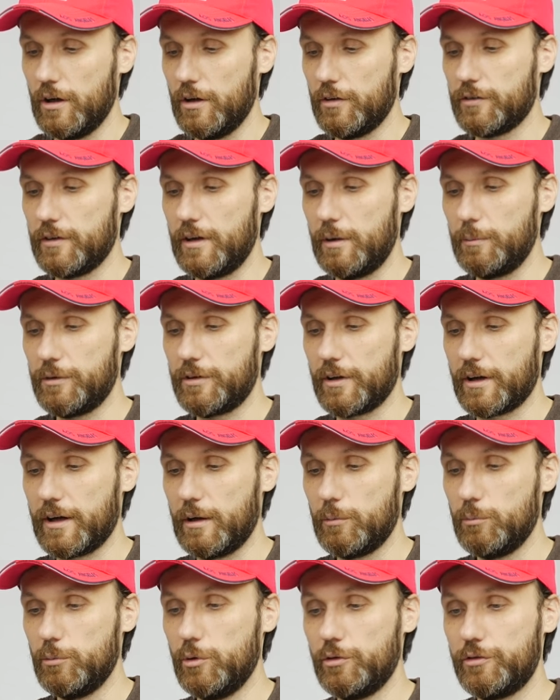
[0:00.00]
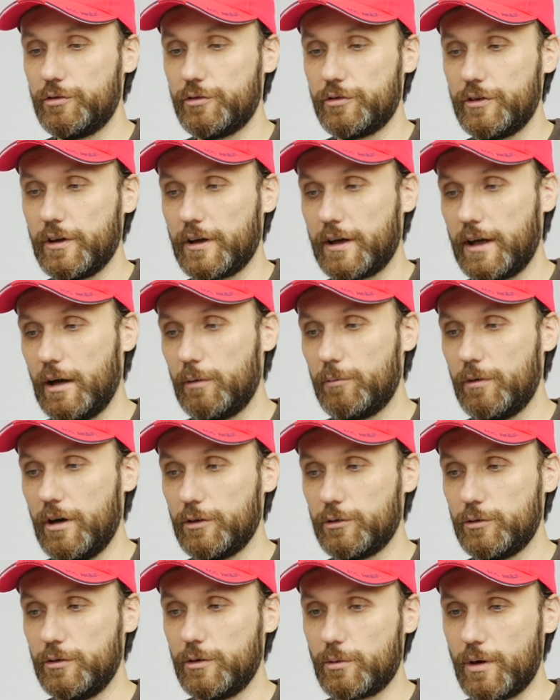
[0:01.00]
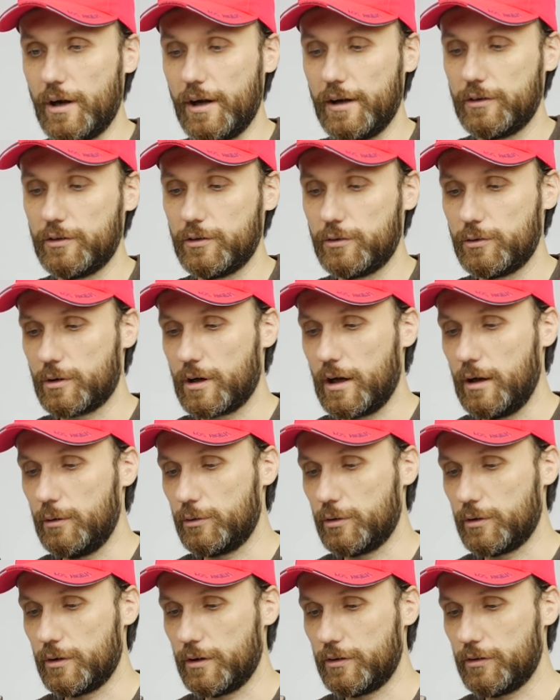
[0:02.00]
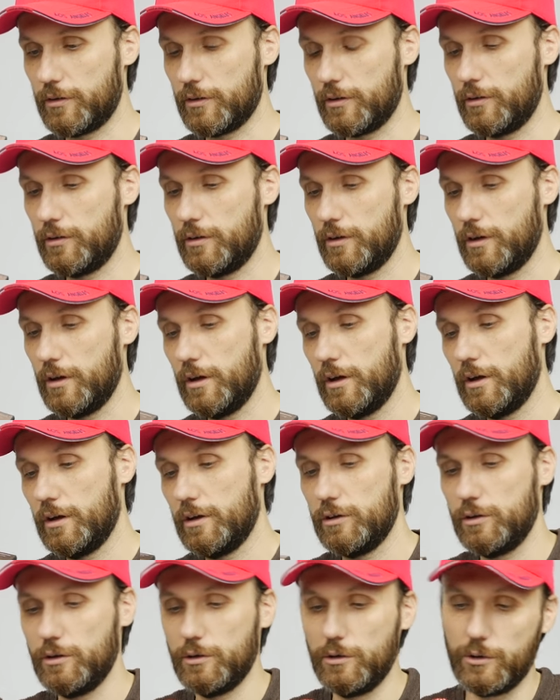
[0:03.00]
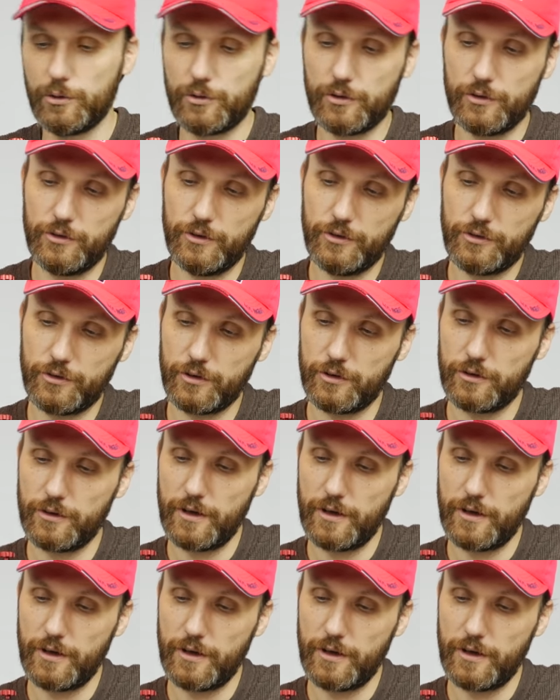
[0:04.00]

So that means I got to move the camera to the right to counter it. So you loosen this here